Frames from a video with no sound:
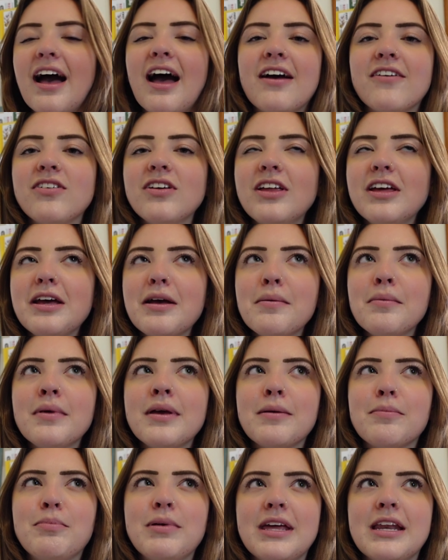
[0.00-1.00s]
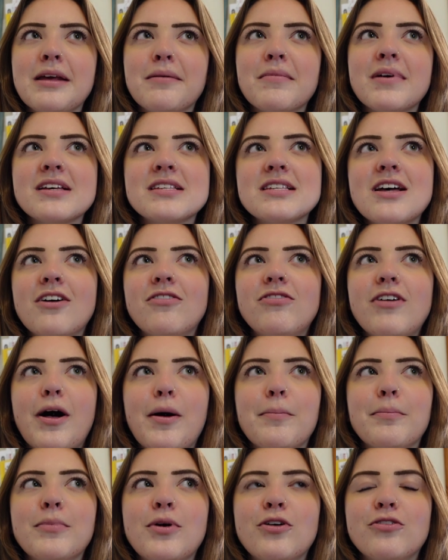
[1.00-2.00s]
I feel like I'm like beating myself
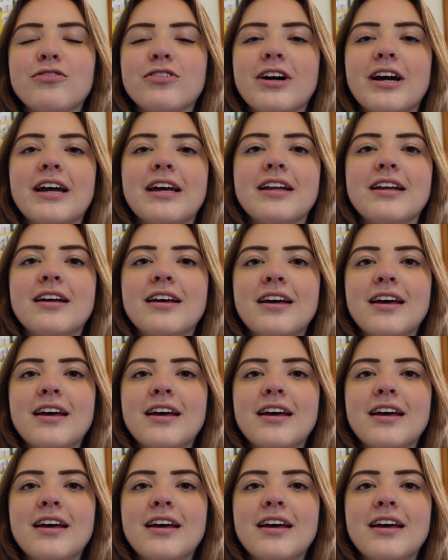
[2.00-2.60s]
up over it.